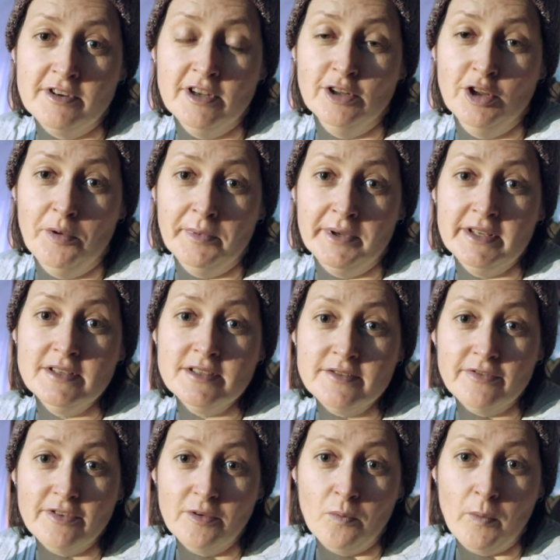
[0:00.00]
kilometres
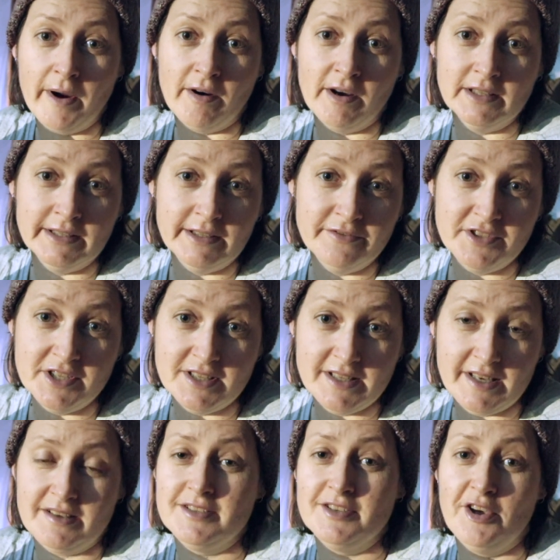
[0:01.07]
from where I live just
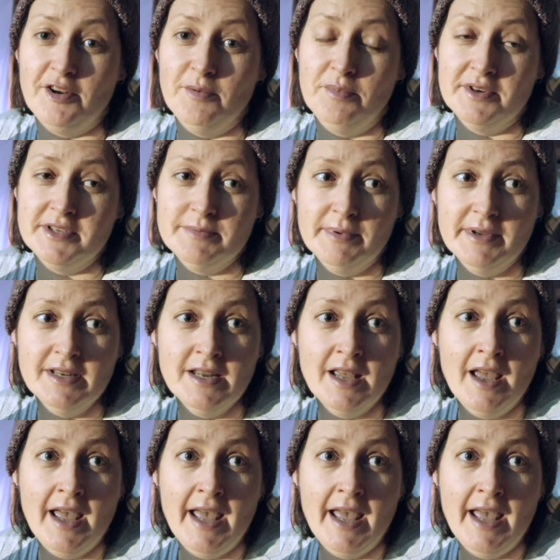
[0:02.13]
outside of Brisbane,